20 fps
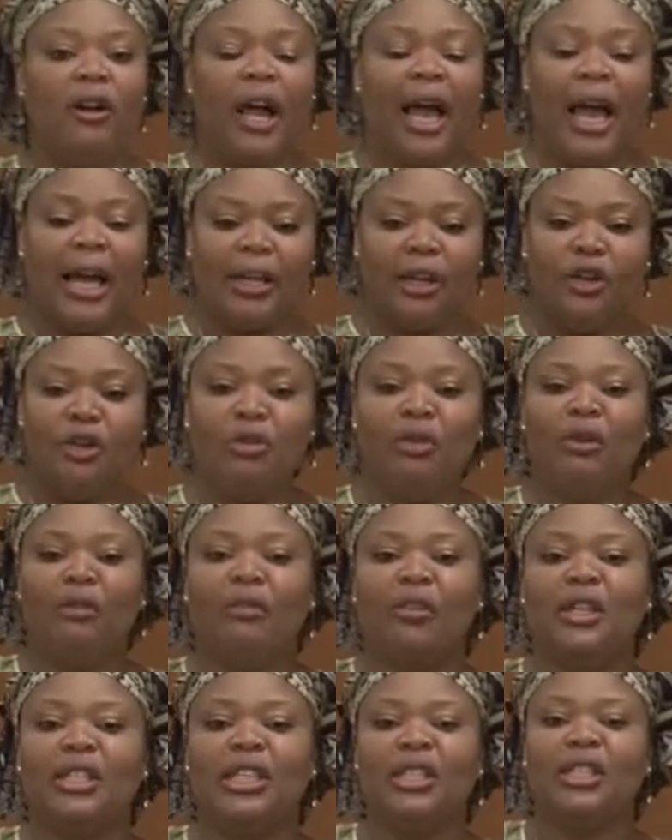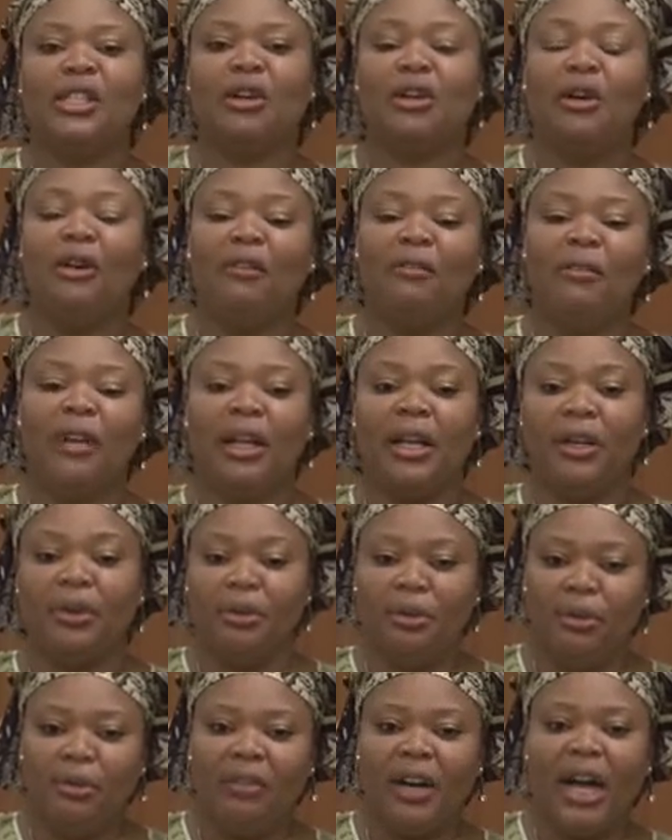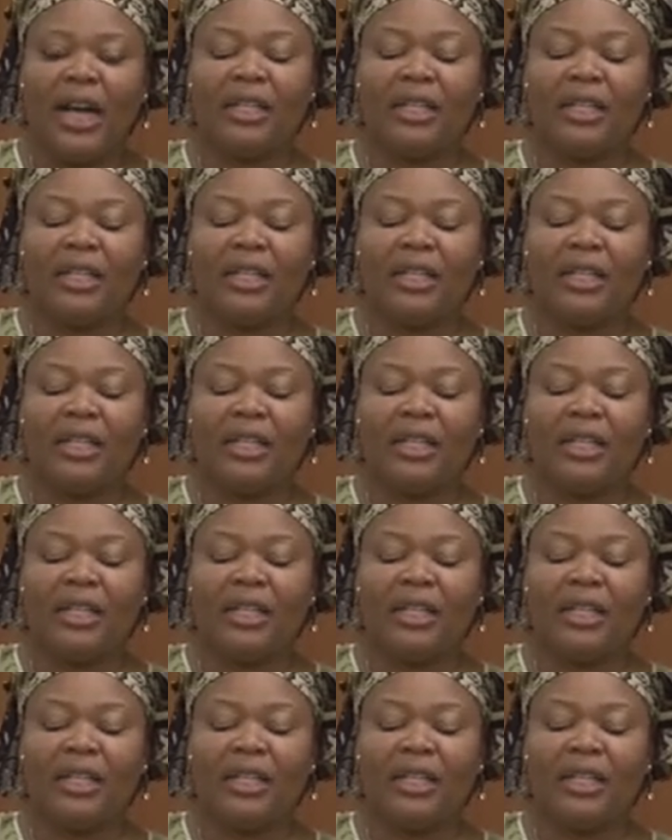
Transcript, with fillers: at a university called Villanova.